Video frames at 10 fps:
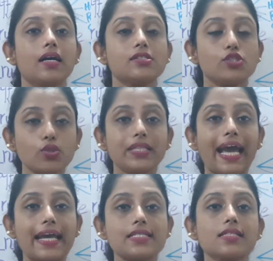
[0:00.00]
so
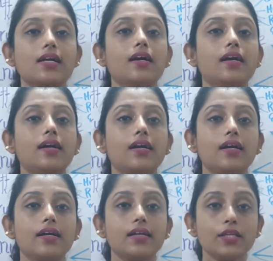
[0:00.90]
that
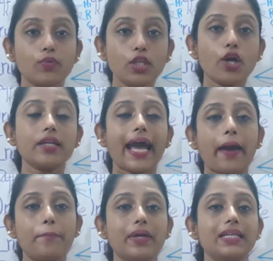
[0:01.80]
it will not
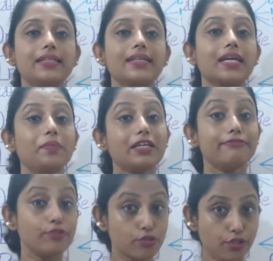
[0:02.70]
happen in the coming
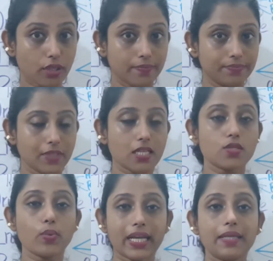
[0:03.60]
future. That is
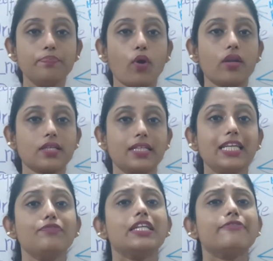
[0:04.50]
very important,
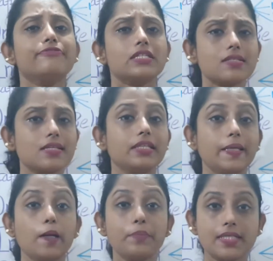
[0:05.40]
even if it is a
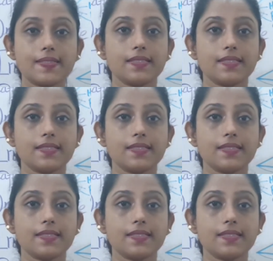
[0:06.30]
near miss.